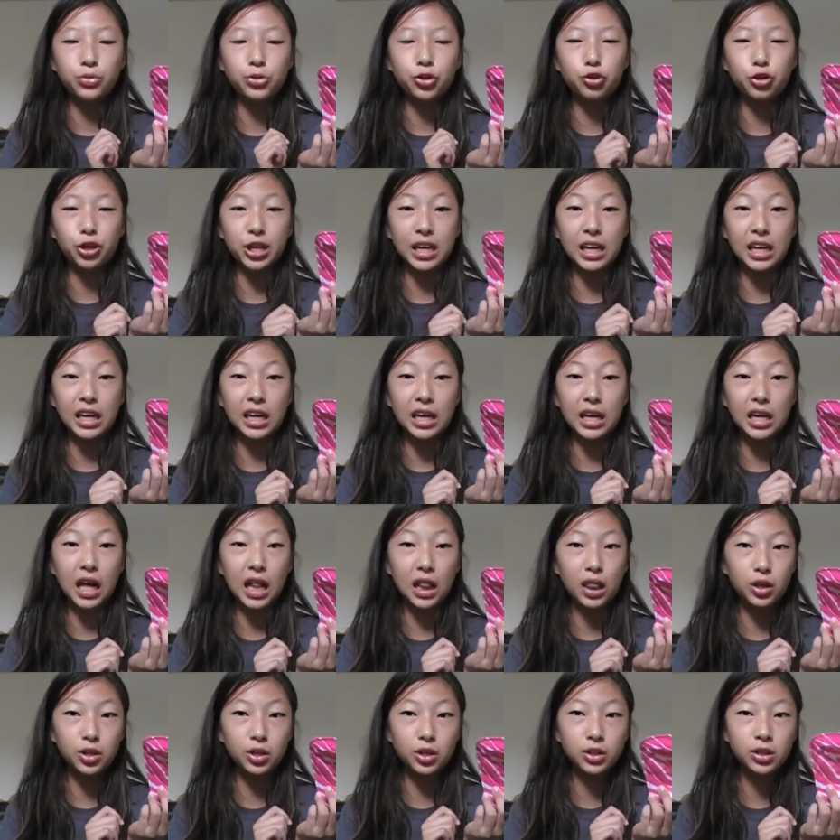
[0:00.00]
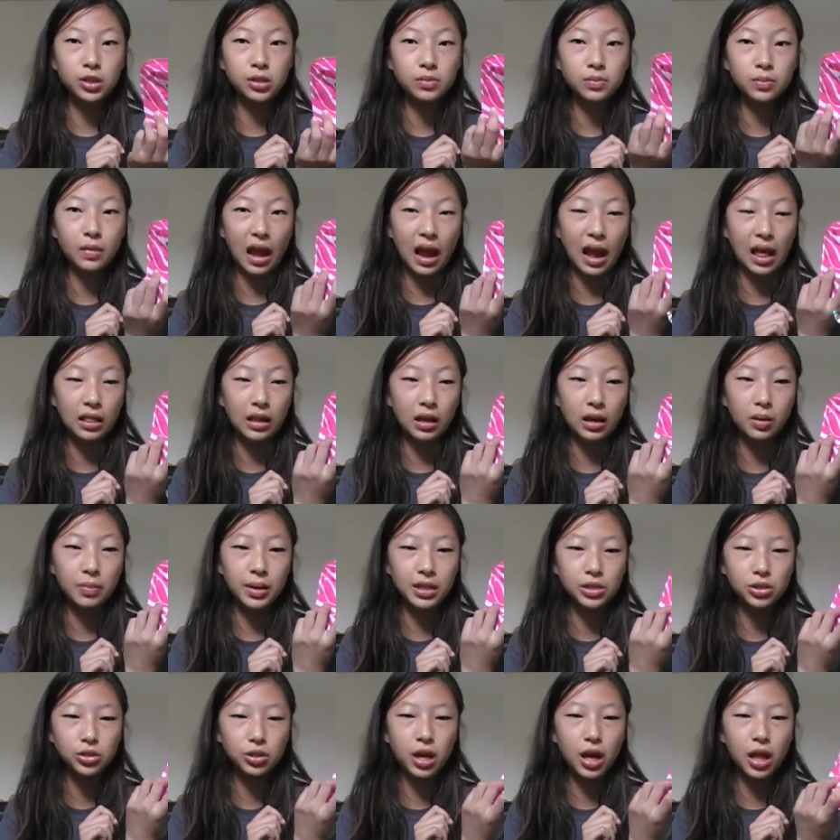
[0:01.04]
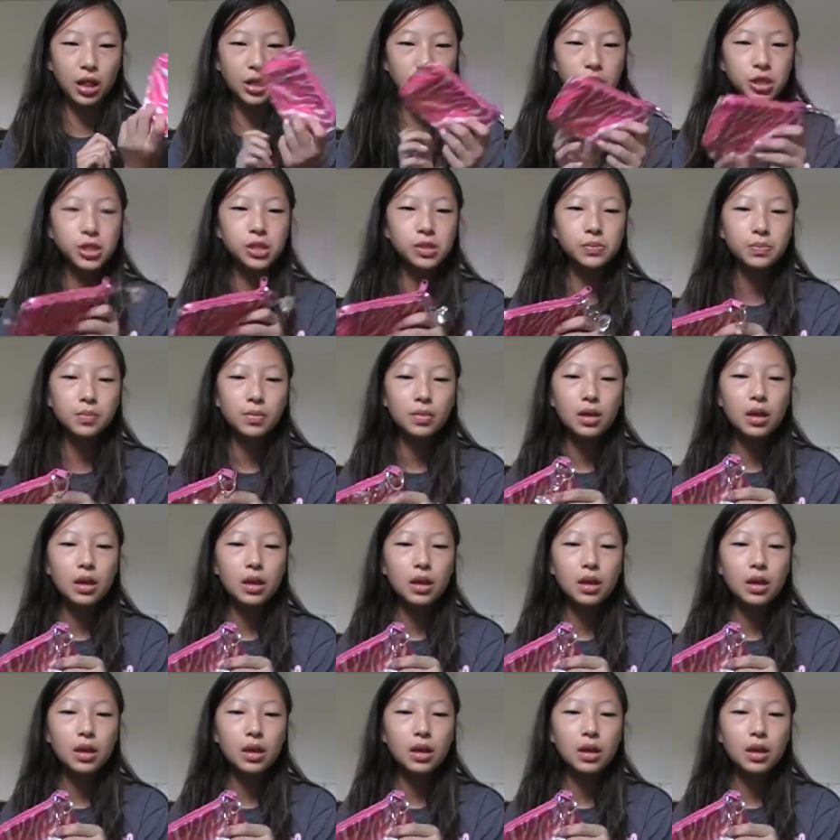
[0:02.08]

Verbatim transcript: three colors, eyeliner pencil colors